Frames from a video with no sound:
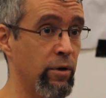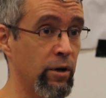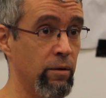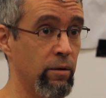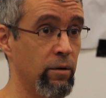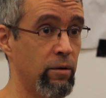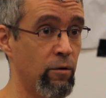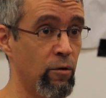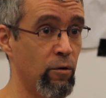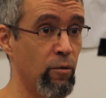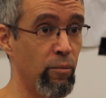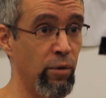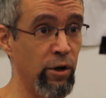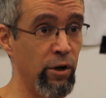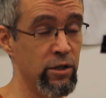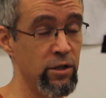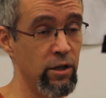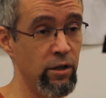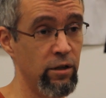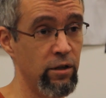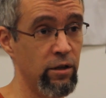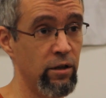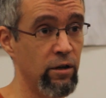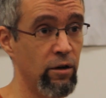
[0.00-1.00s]

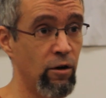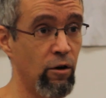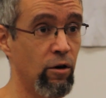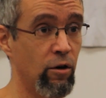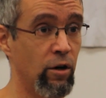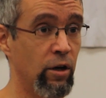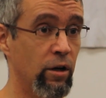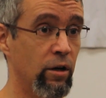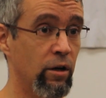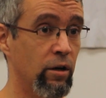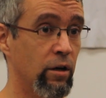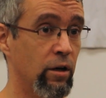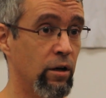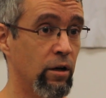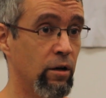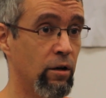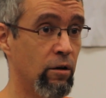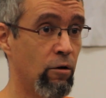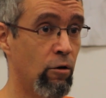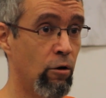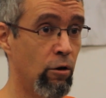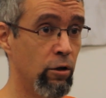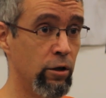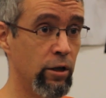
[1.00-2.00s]
complicit in
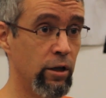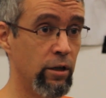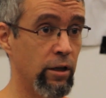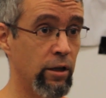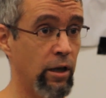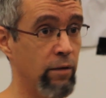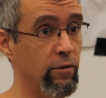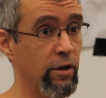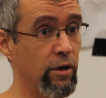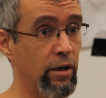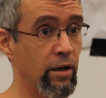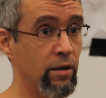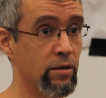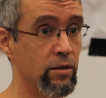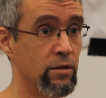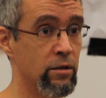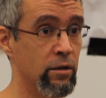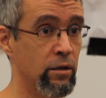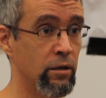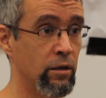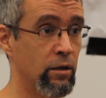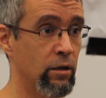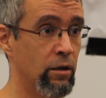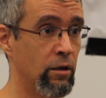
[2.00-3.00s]
holding them against
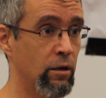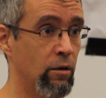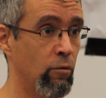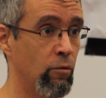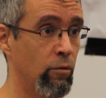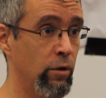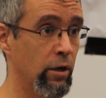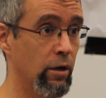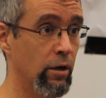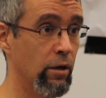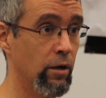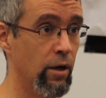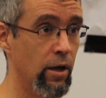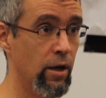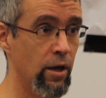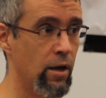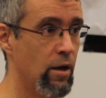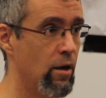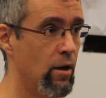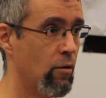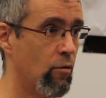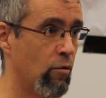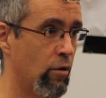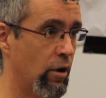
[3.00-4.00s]
their will.
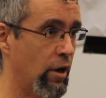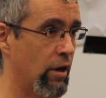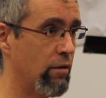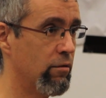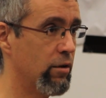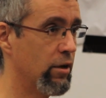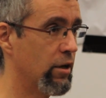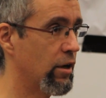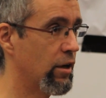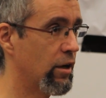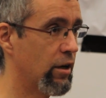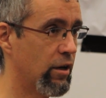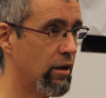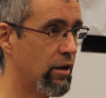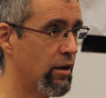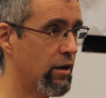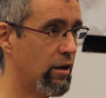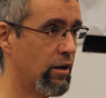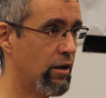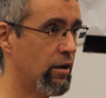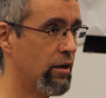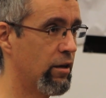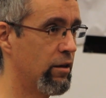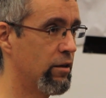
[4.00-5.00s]

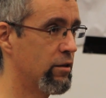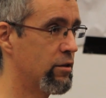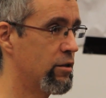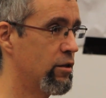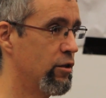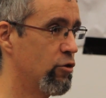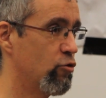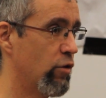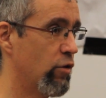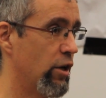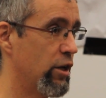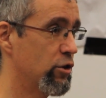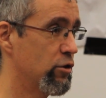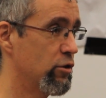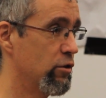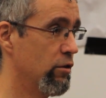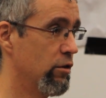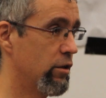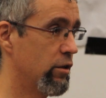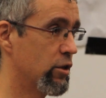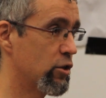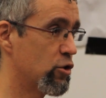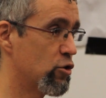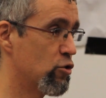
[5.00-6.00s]
Whatever the situation,
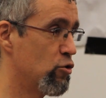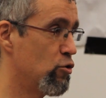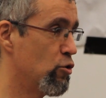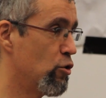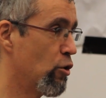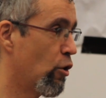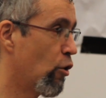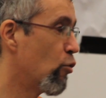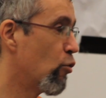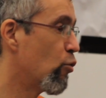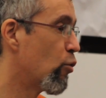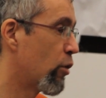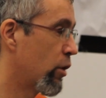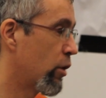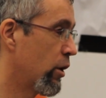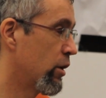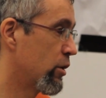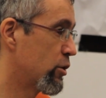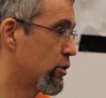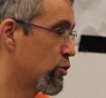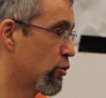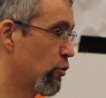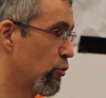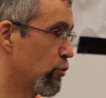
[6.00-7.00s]
there's no real
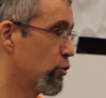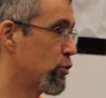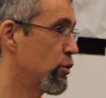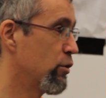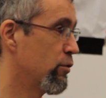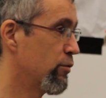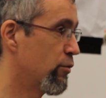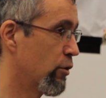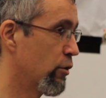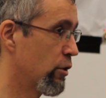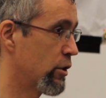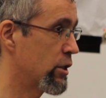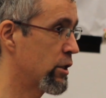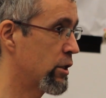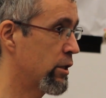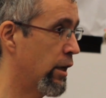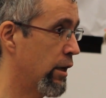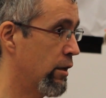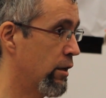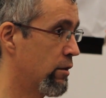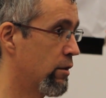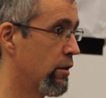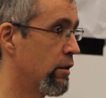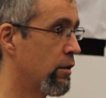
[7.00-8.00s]
solution for the
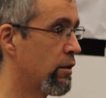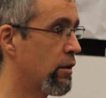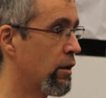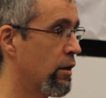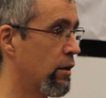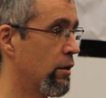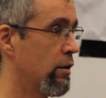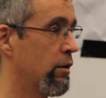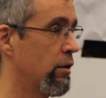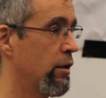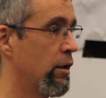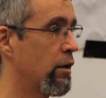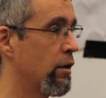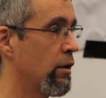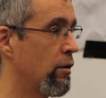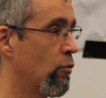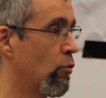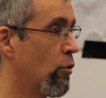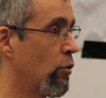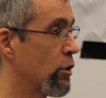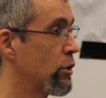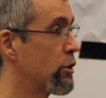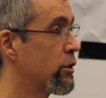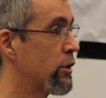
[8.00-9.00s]
state that they can
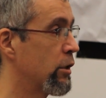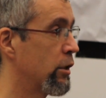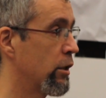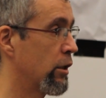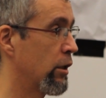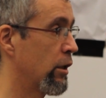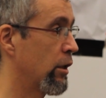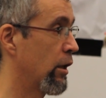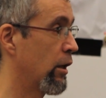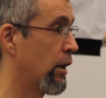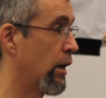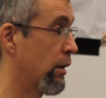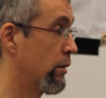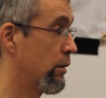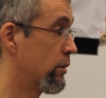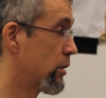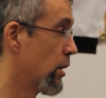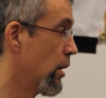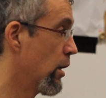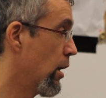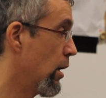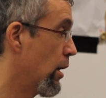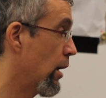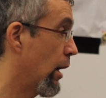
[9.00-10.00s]
wash their hands.
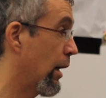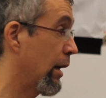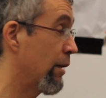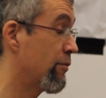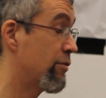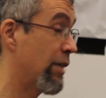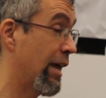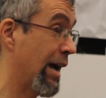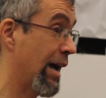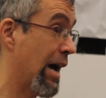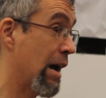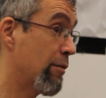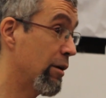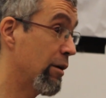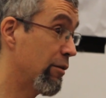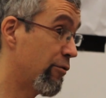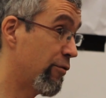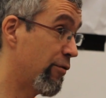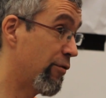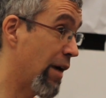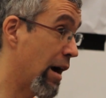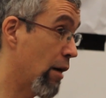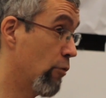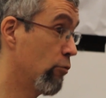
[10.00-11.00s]
And if they haven't
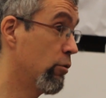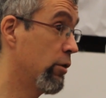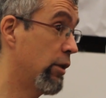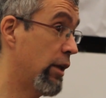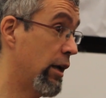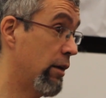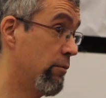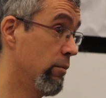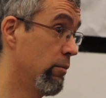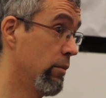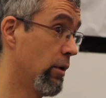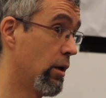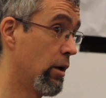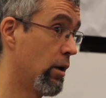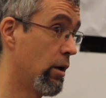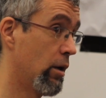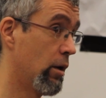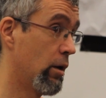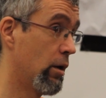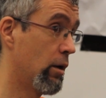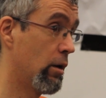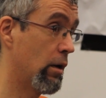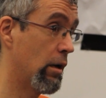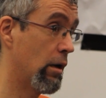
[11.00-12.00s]
found them
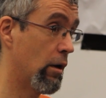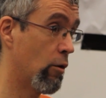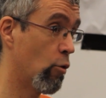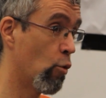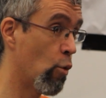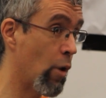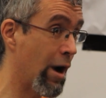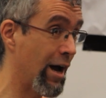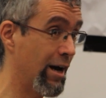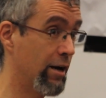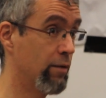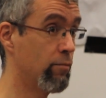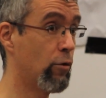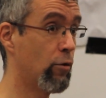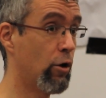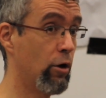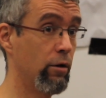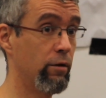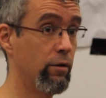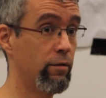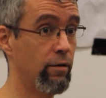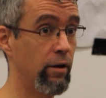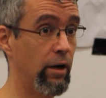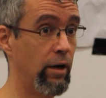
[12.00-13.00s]
1
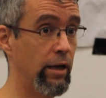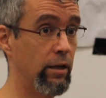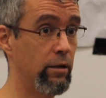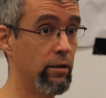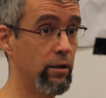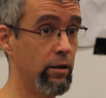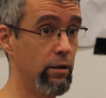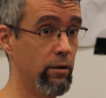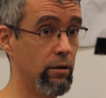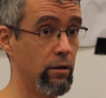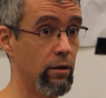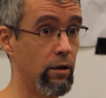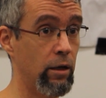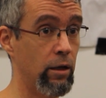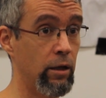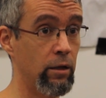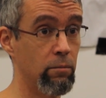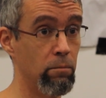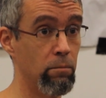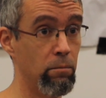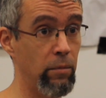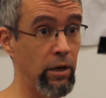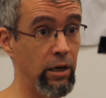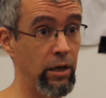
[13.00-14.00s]
month later, it
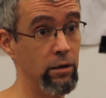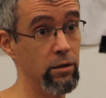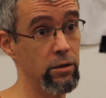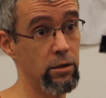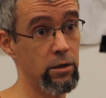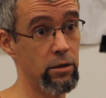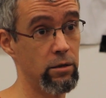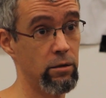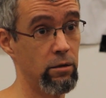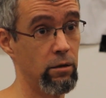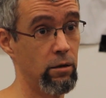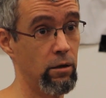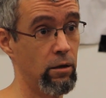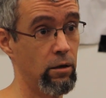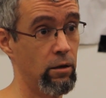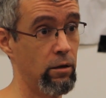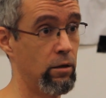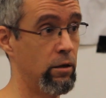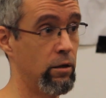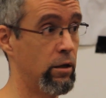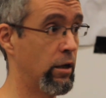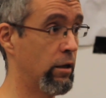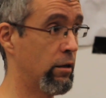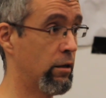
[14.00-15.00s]
means
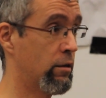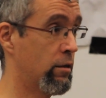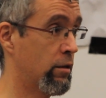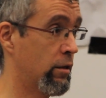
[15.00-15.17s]
that